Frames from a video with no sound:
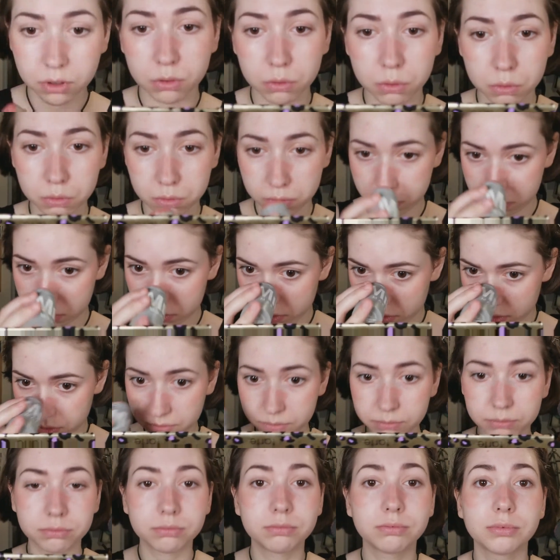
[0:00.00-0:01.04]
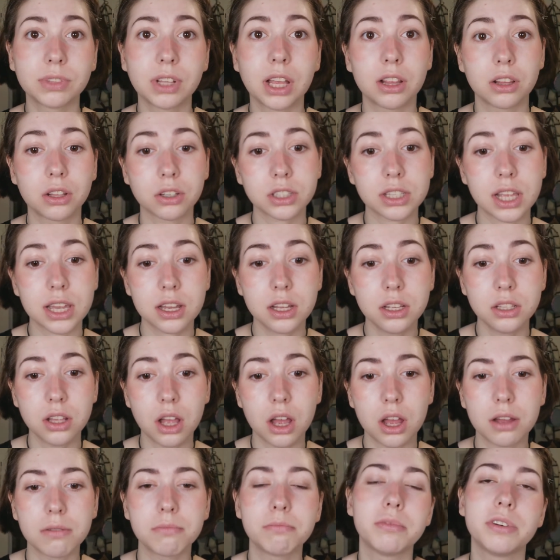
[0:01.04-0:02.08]
That looks like a
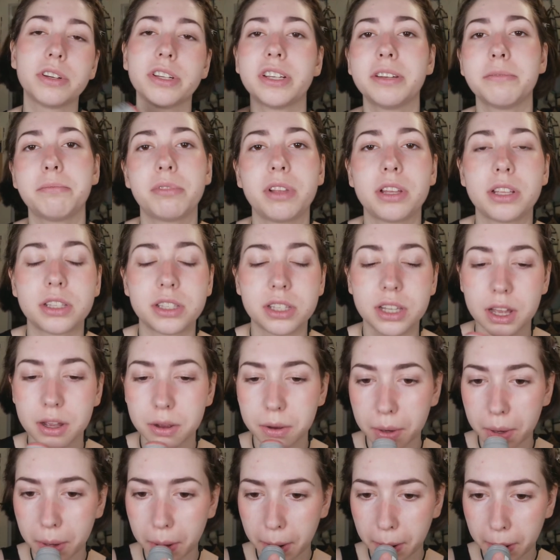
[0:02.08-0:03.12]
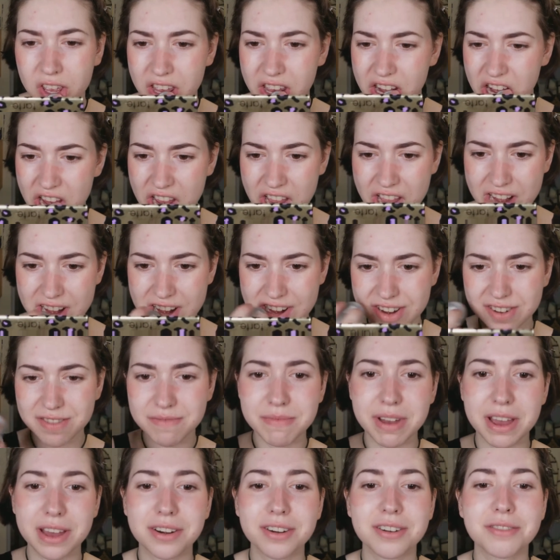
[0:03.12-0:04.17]
lot, but it blends out. And kind of no
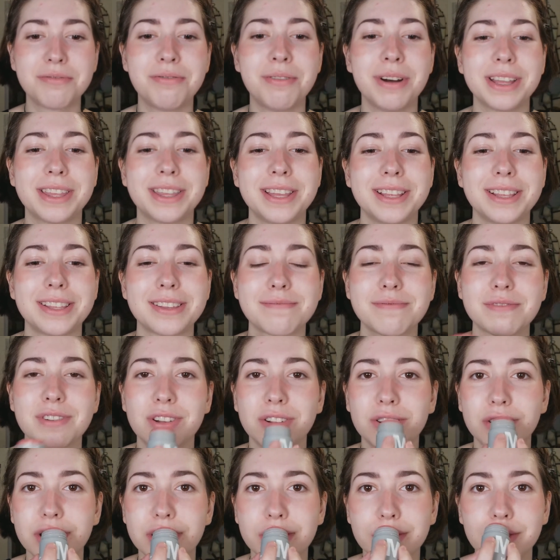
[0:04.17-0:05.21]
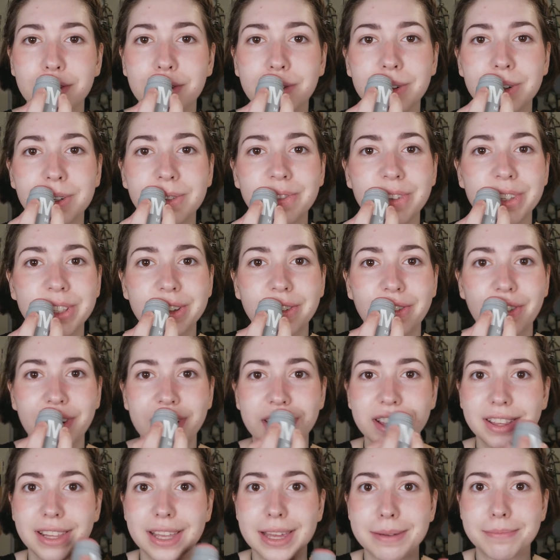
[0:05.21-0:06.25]
matter what the lip color I do, I always put some on
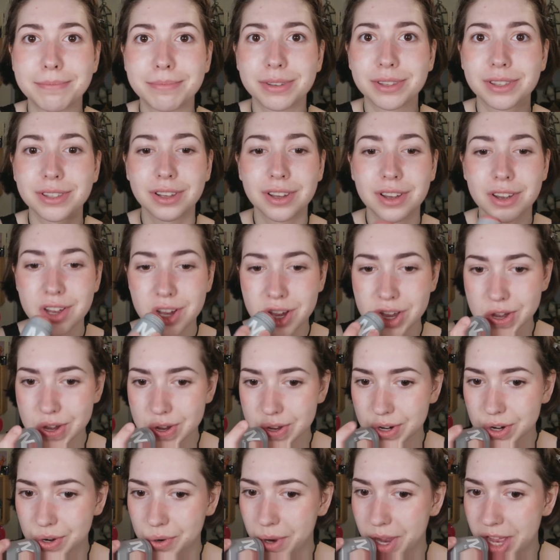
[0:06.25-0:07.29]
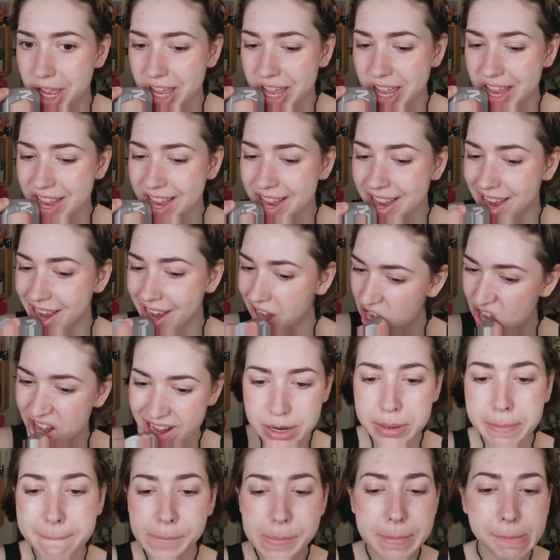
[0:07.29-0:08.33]
my lips. I don't know why.
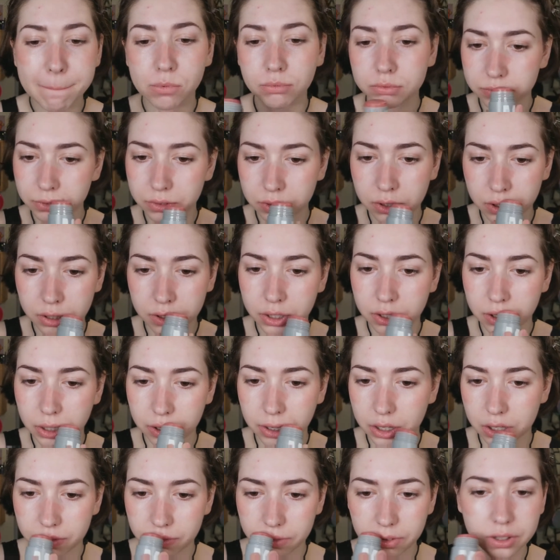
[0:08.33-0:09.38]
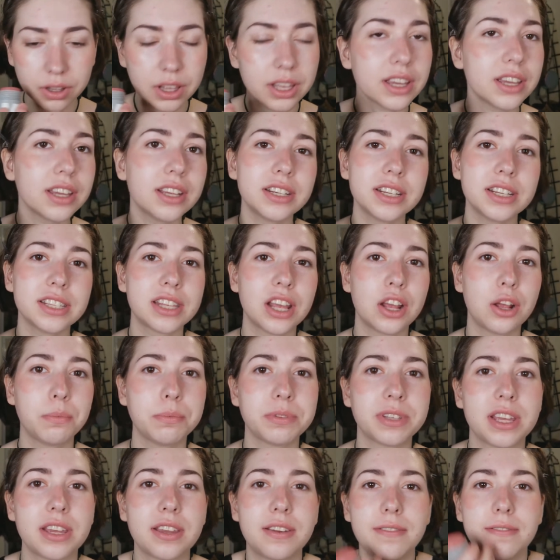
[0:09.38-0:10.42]
I feel like it just helps
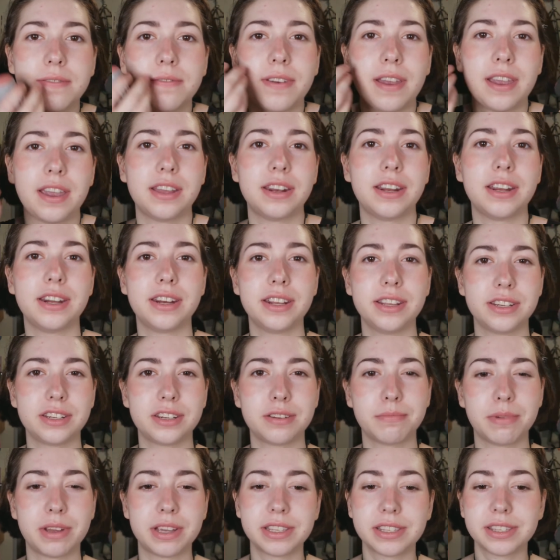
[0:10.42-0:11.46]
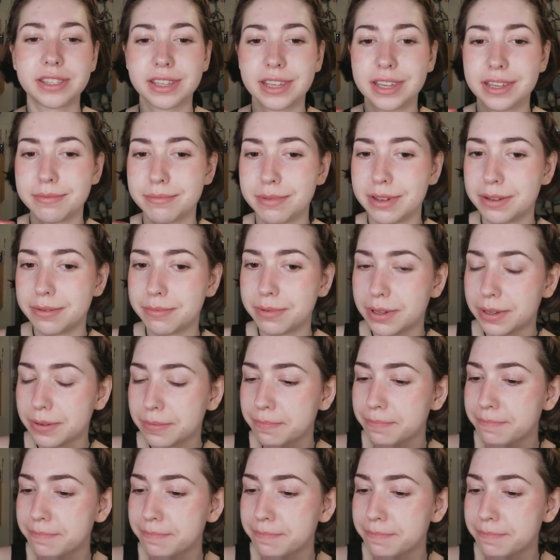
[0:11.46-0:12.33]
like fade it into my skin maybe.